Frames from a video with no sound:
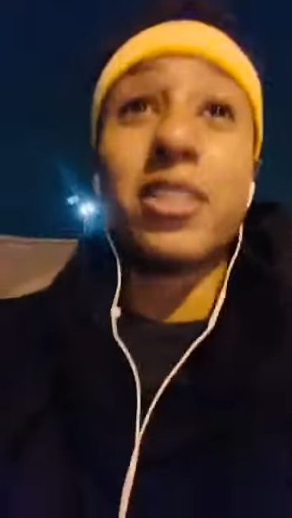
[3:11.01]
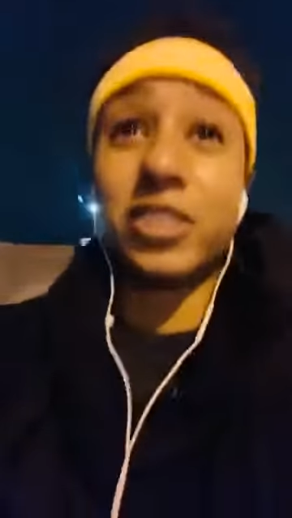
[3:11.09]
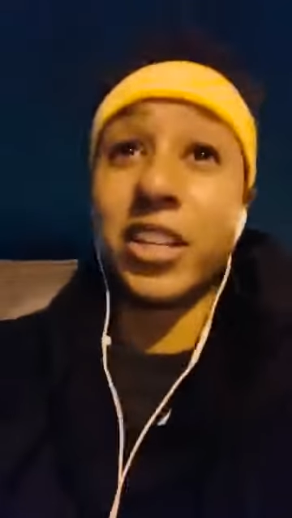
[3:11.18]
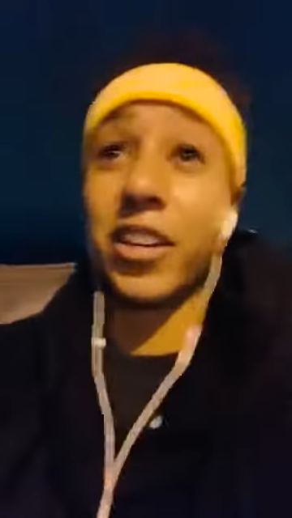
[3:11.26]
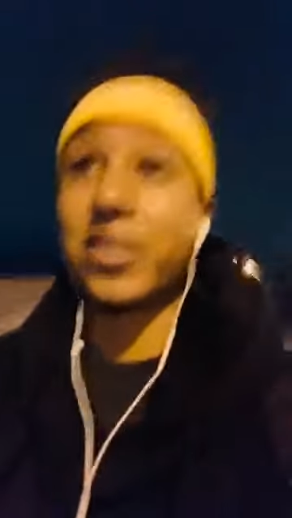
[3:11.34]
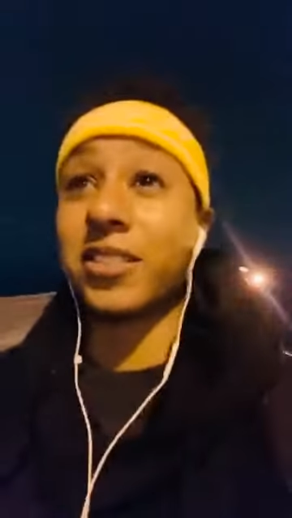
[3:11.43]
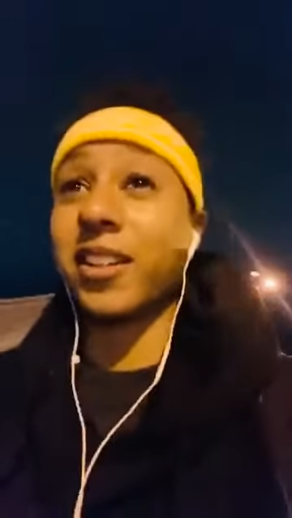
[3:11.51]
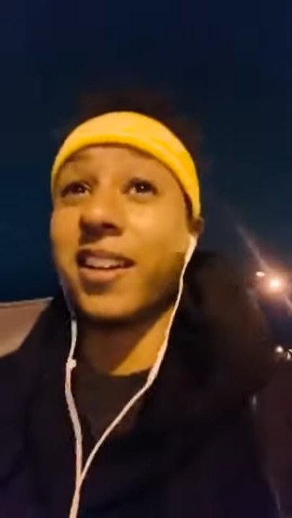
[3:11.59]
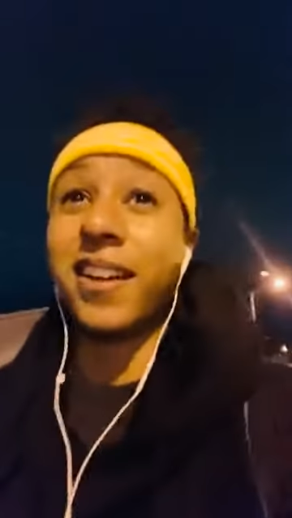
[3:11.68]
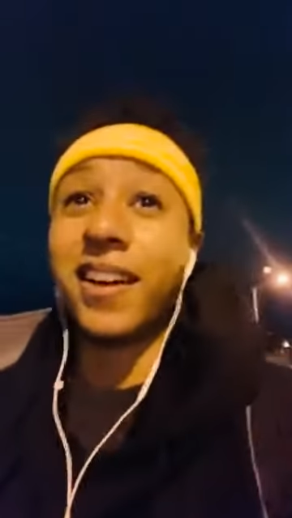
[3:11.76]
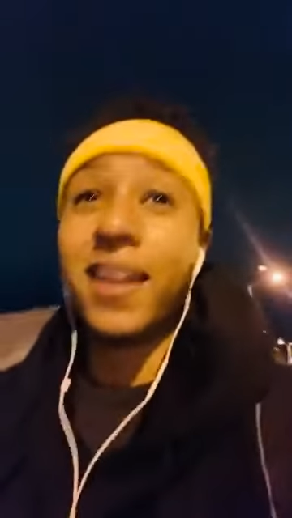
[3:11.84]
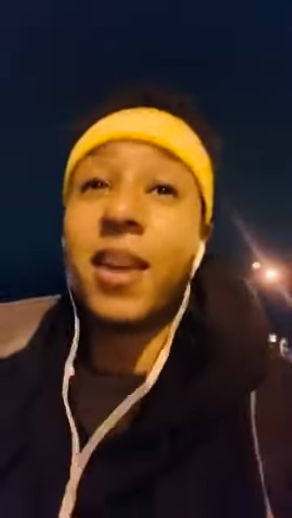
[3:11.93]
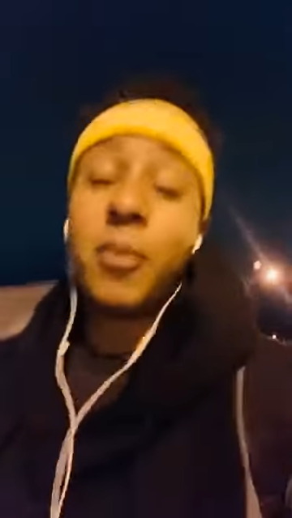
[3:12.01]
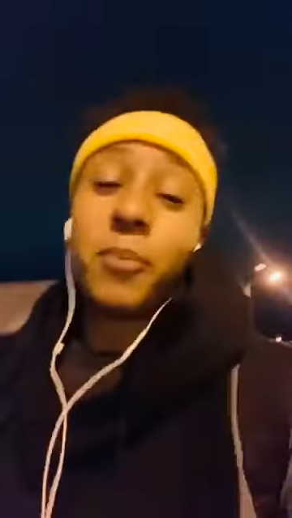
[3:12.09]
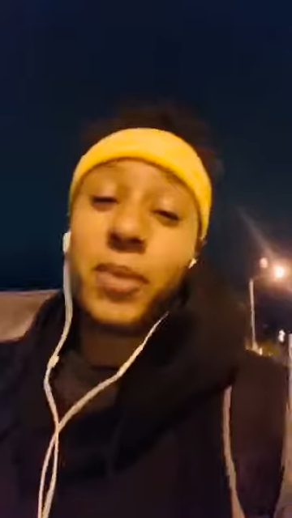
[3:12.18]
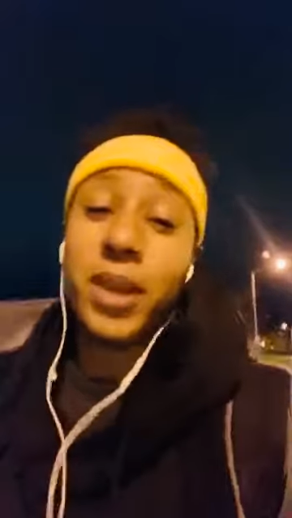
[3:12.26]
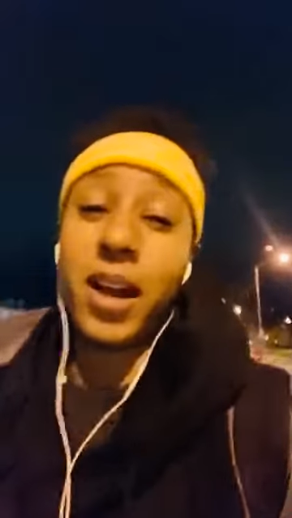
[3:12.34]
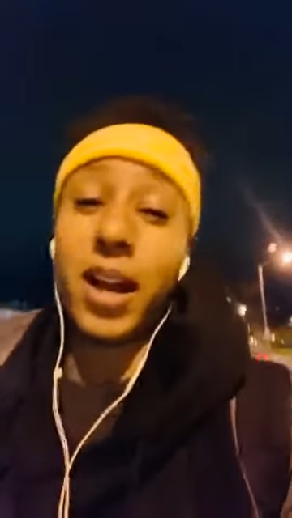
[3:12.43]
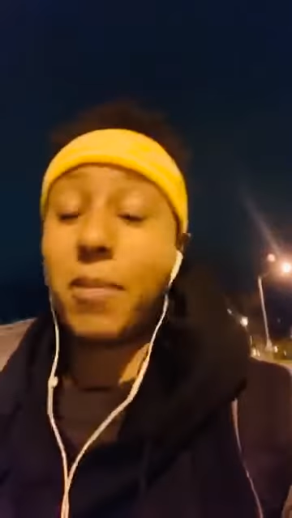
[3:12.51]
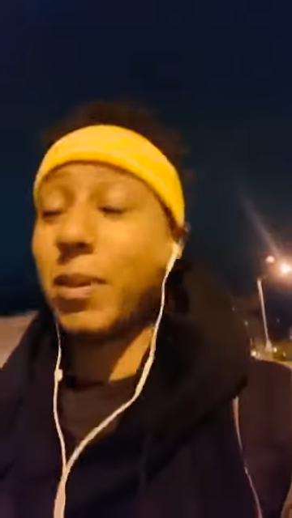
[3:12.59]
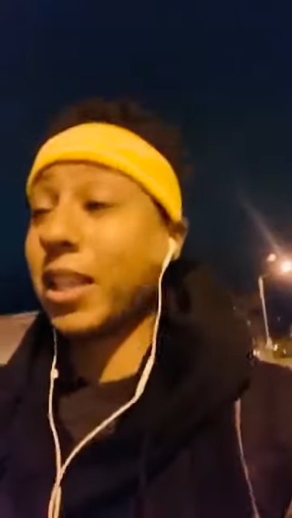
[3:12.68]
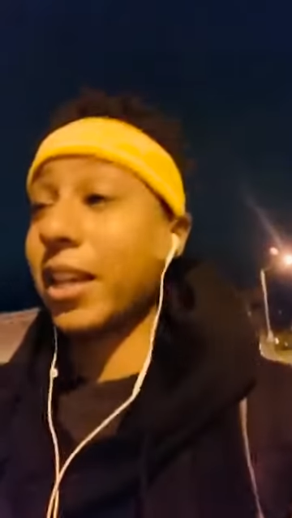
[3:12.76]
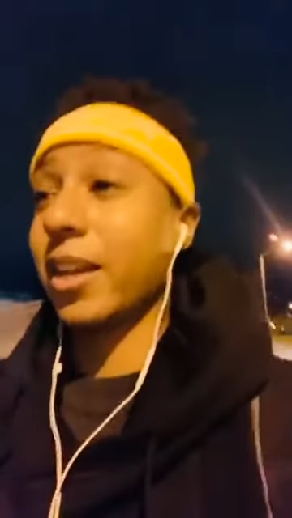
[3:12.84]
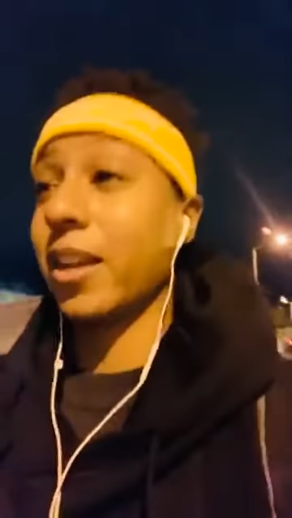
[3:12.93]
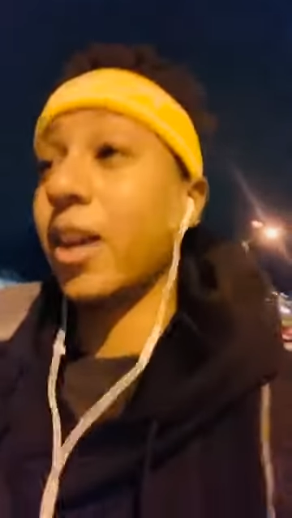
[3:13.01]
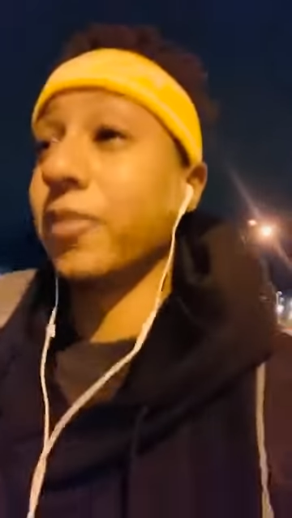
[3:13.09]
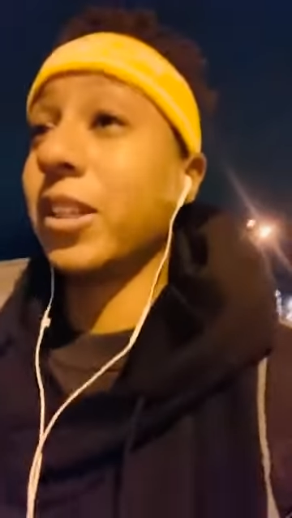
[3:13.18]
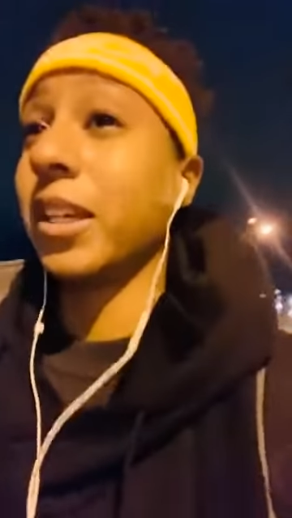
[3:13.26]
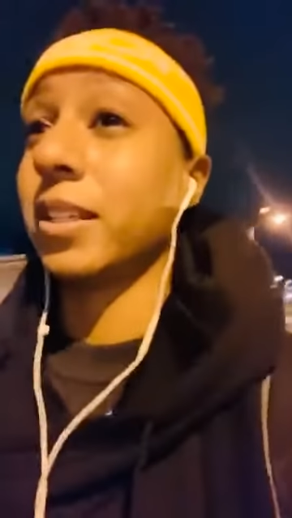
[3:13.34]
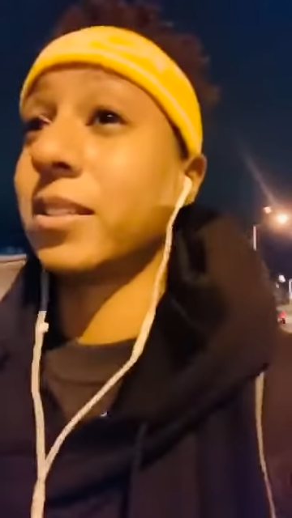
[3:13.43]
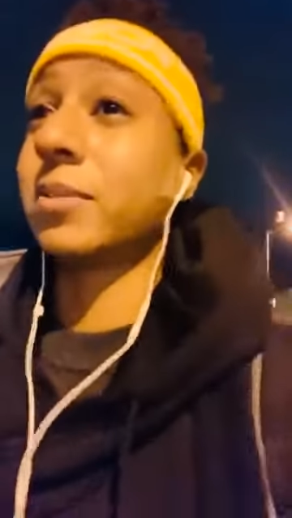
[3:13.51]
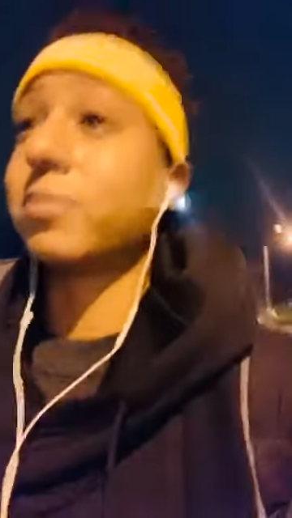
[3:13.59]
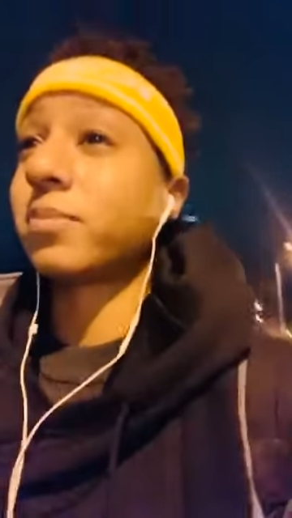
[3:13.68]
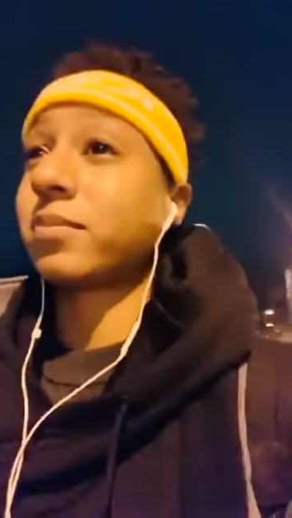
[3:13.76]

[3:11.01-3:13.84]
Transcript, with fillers: seriously but all right i'm about to get off this